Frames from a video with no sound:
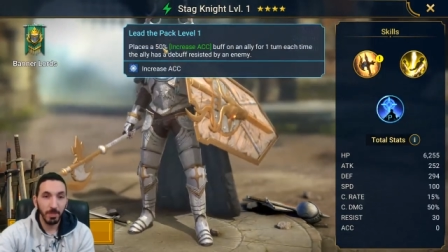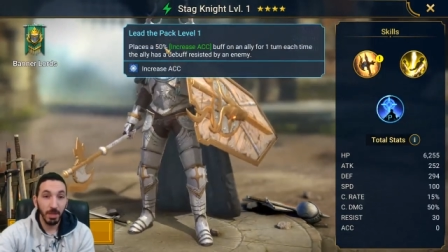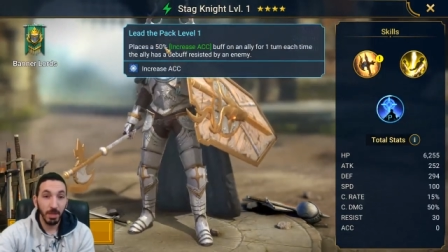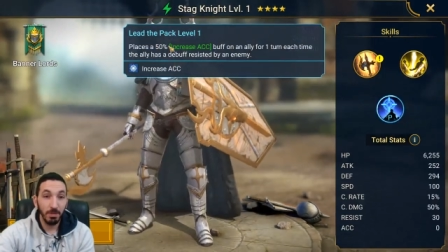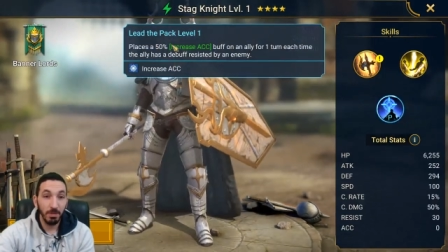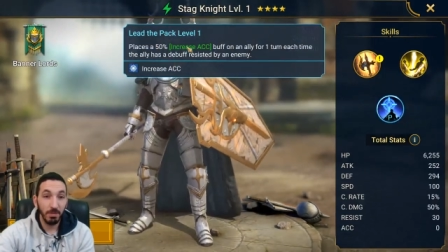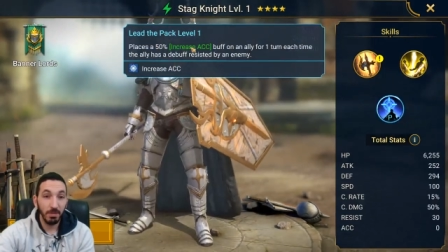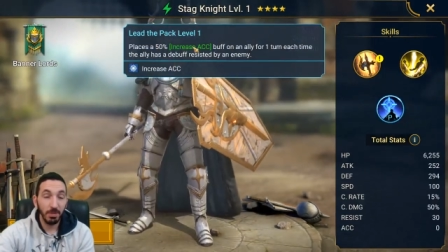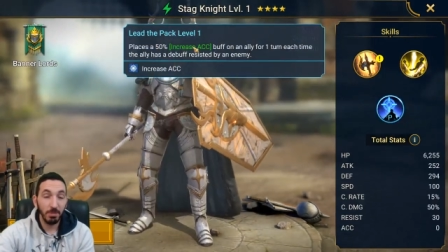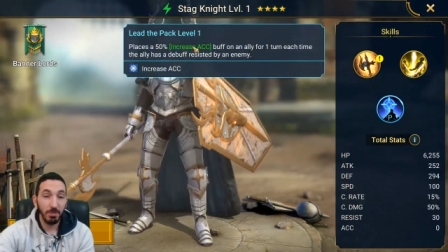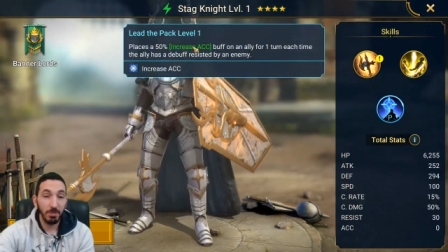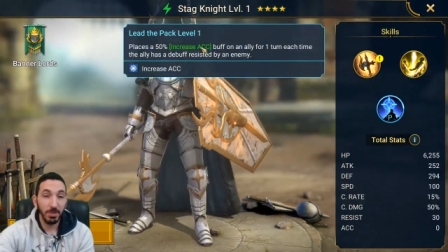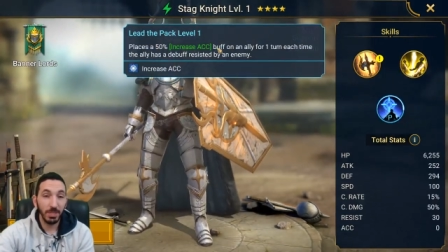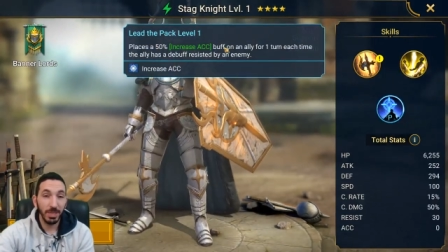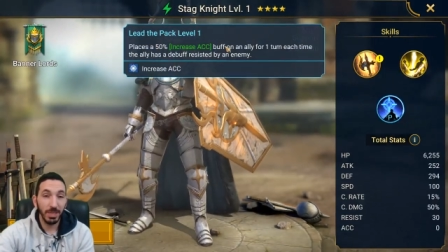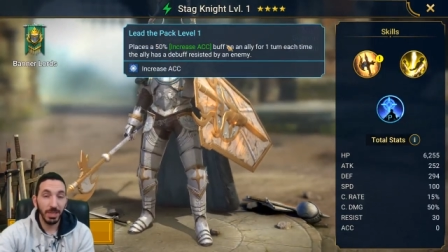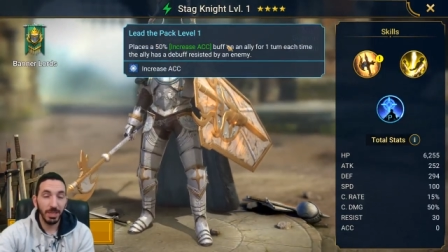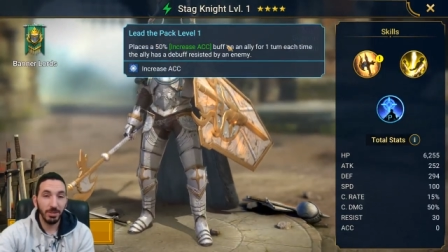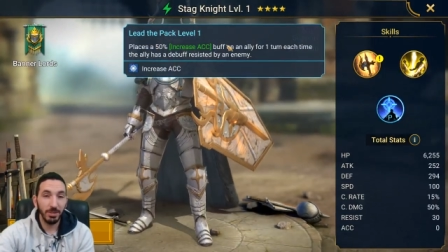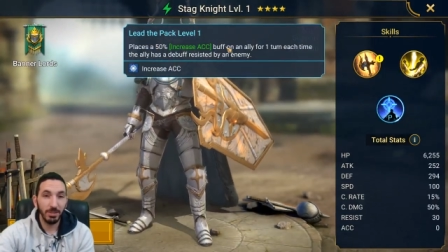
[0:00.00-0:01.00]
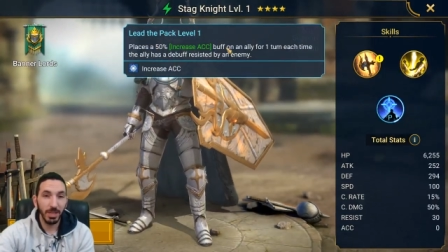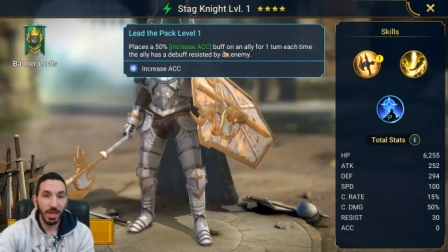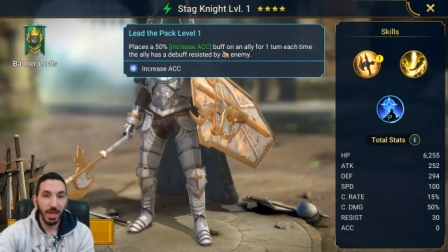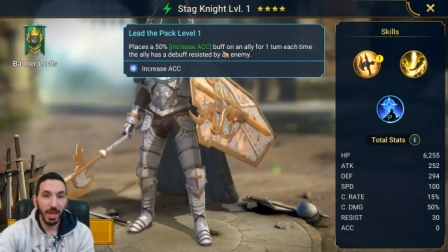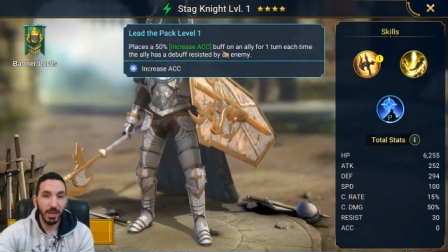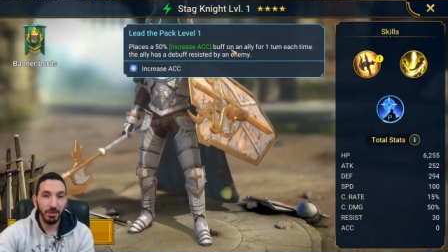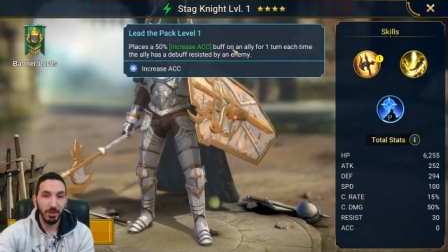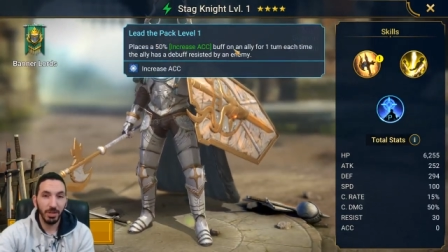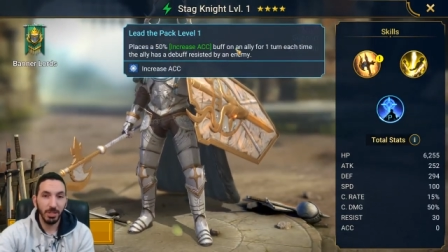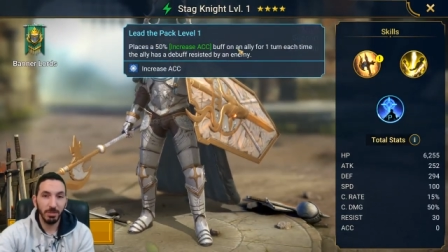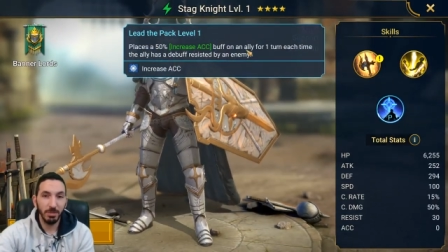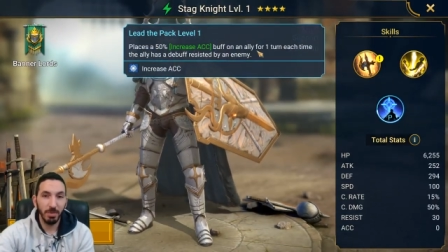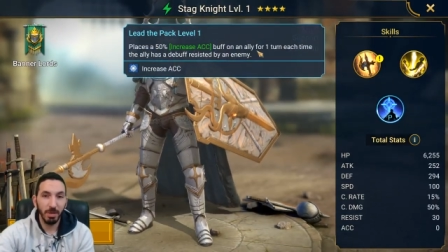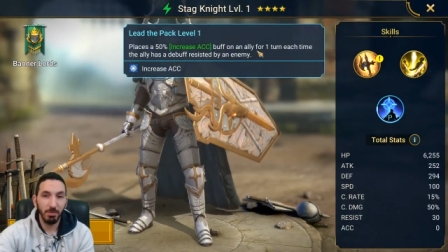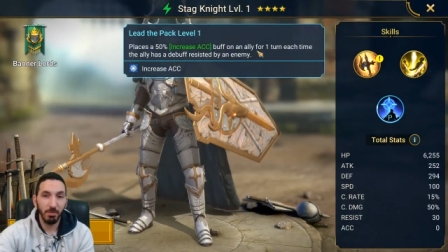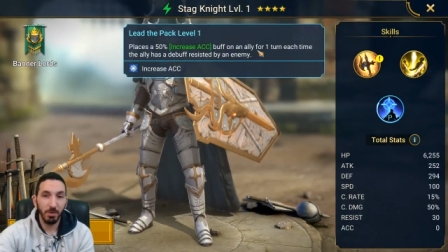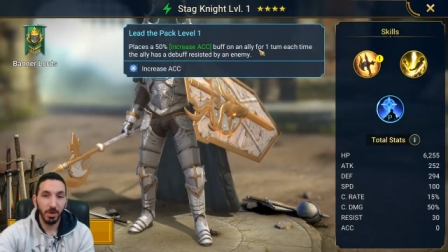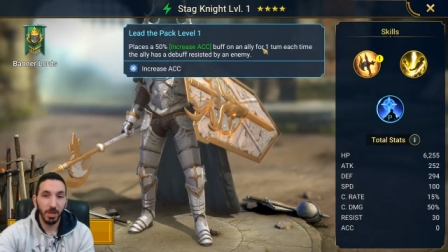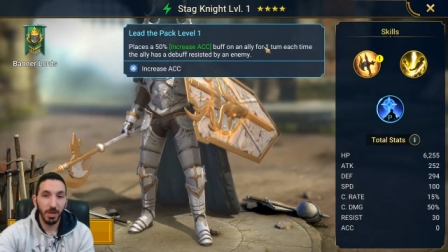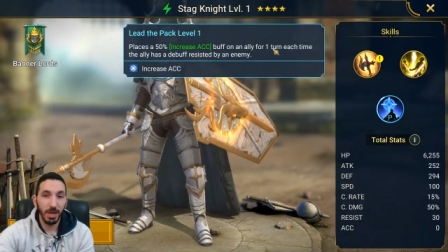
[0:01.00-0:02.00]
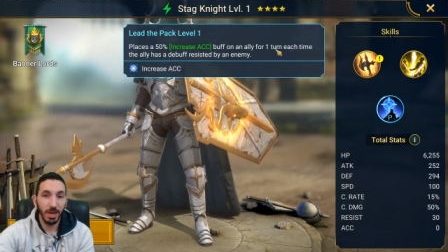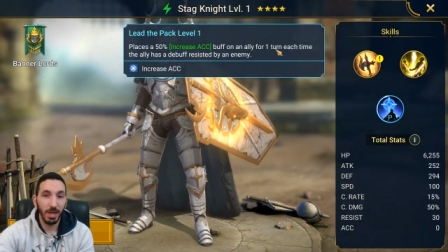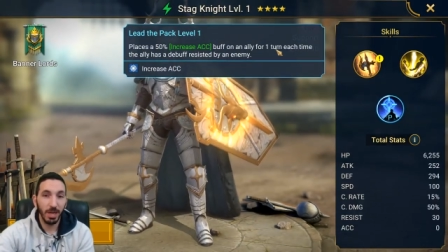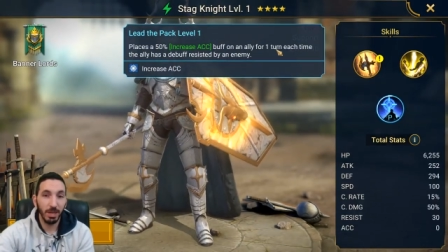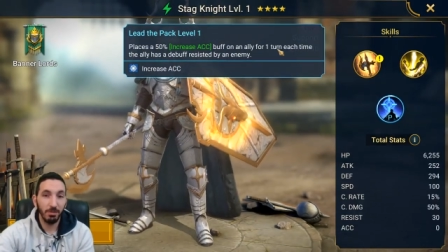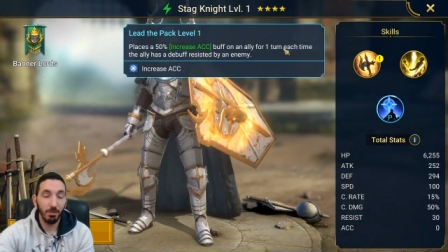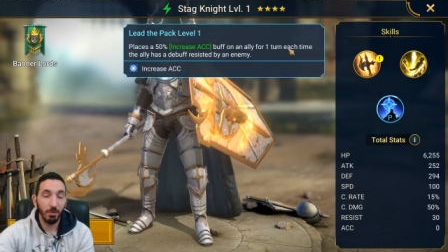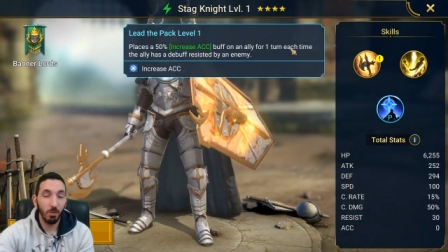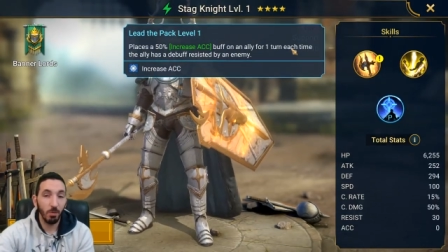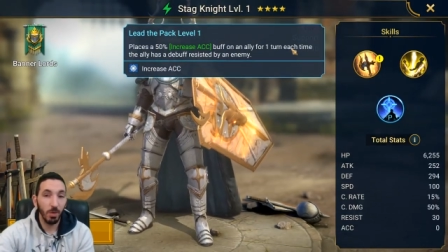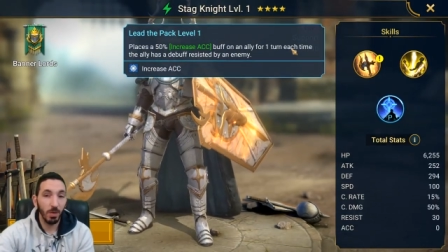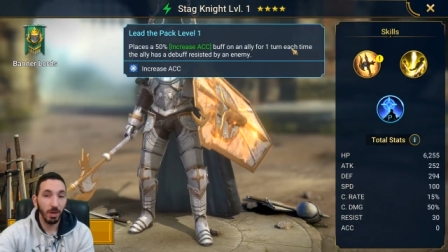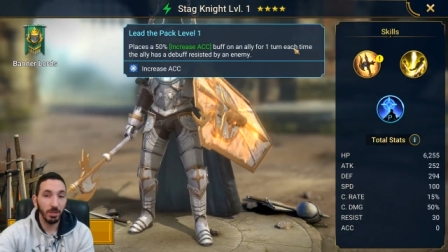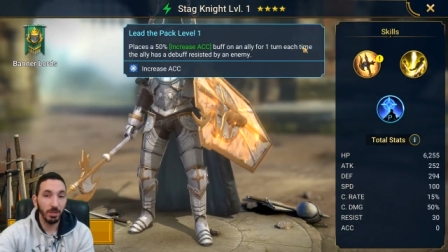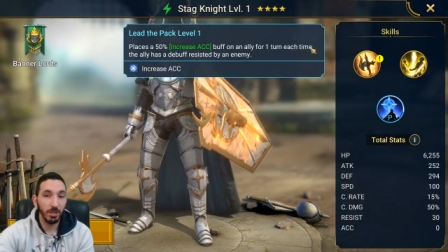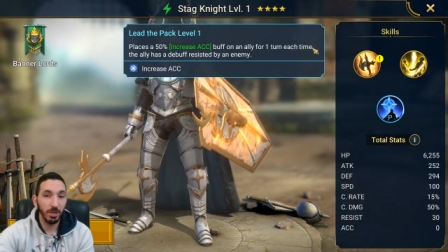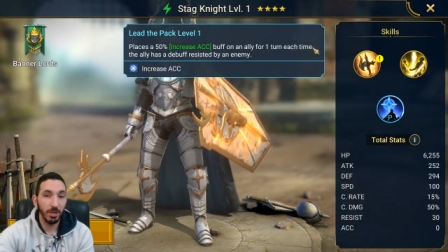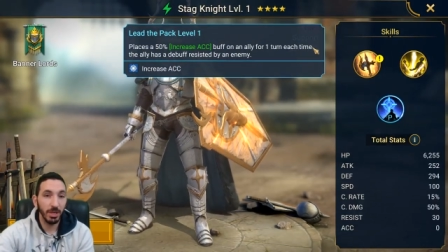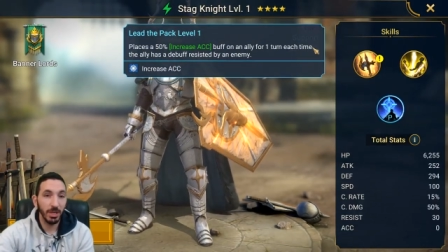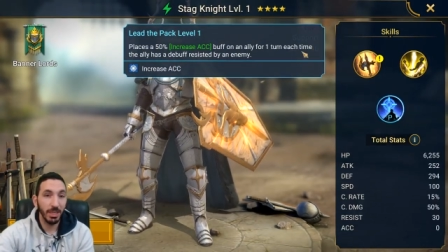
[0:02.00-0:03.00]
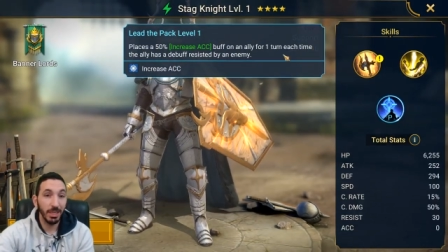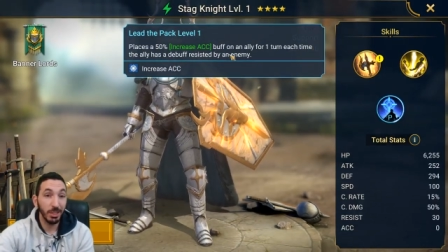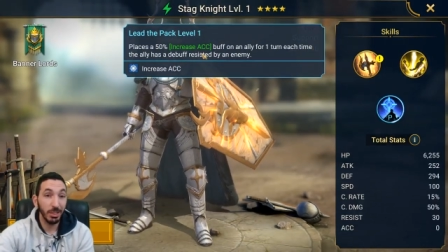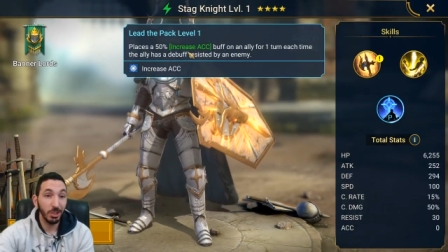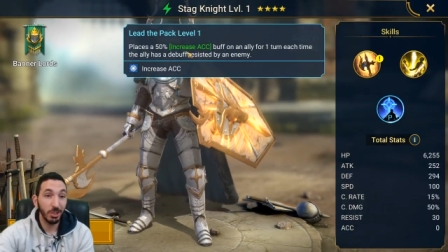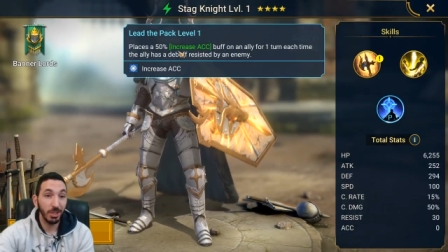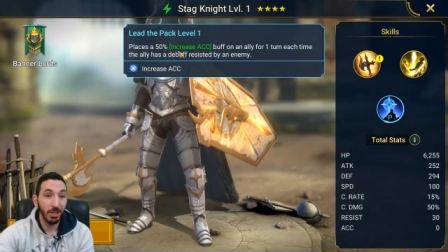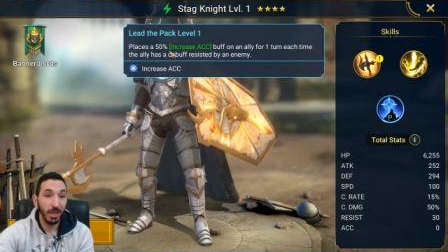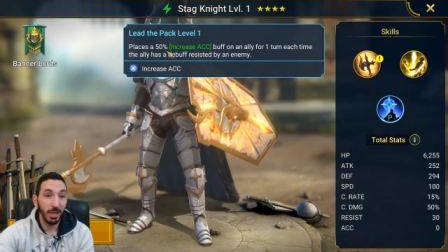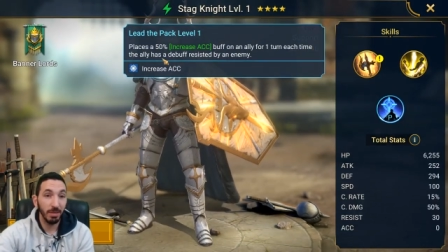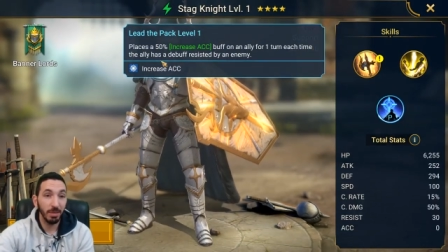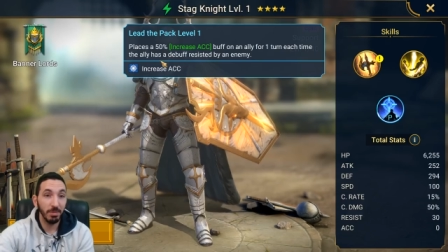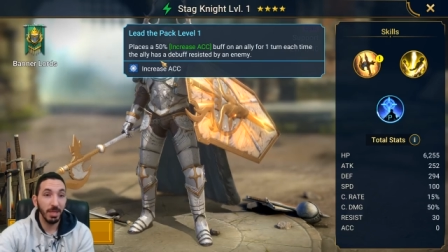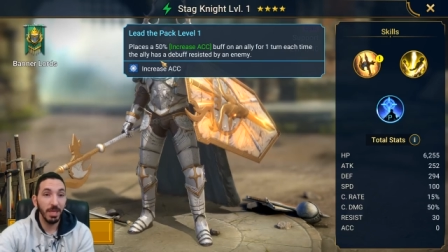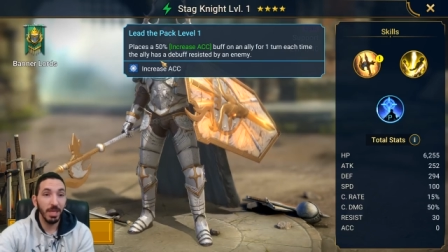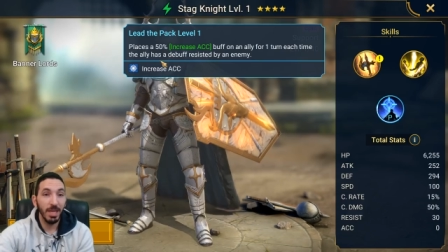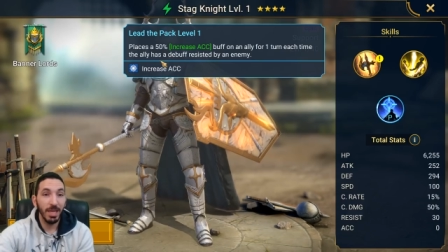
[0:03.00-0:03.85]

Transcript: 50% increase accuracy buff on an ally for 1 turn each time